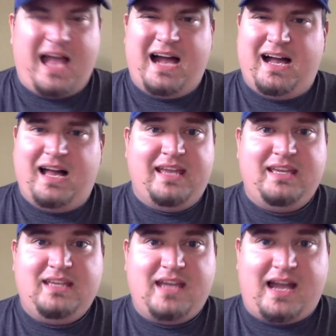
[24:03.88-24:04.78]

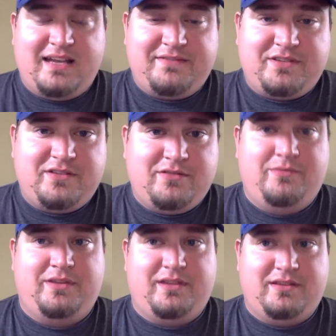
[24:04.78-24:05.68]
I have to agree
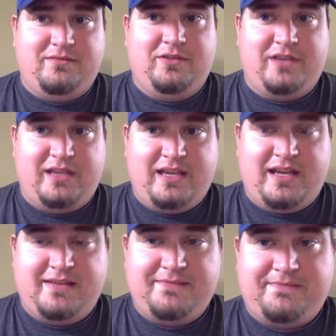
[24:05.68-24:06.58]
with it. Looking
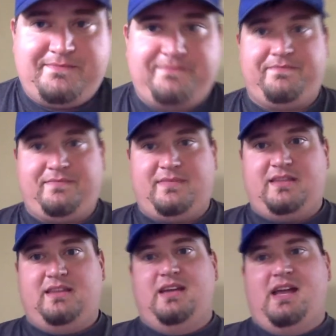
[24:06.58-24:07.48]
at,
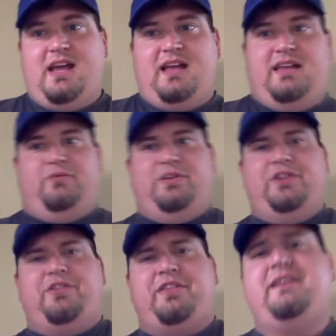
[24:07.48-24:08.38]
when
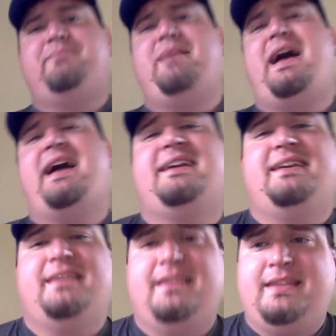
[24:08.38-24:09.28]
you think back,
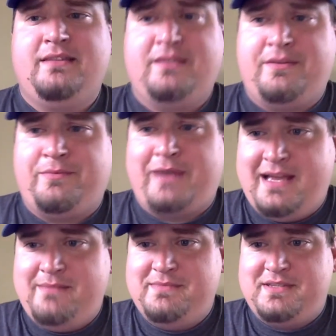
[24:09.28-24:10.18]
the
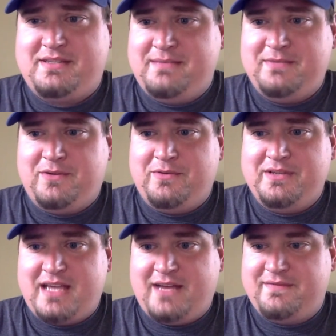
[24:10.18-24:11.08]
Rams seem to
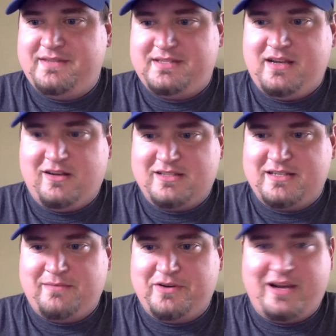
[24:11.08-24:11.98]
always have the Seahawks
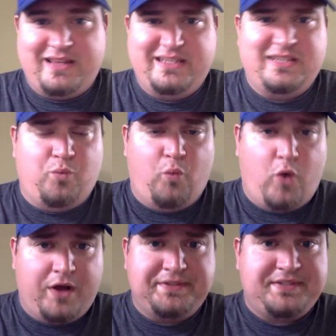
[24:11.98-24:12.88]
number at least
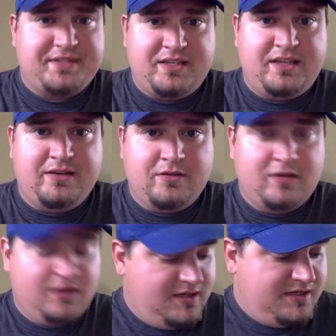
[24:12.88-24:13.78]
once a year.
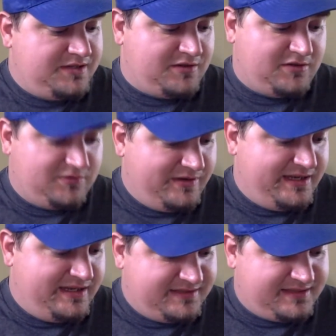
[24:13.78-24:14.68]
So I'll go
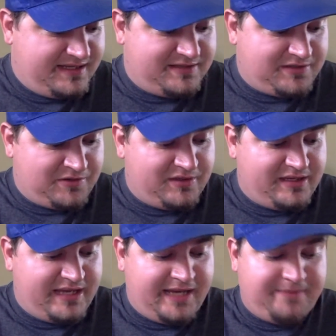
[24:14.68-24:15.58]
ahead and say this early
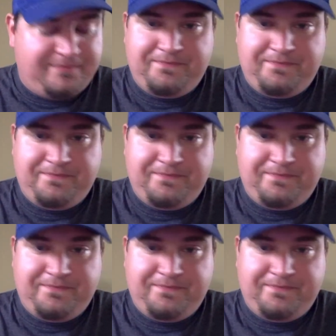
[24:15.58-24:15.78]
game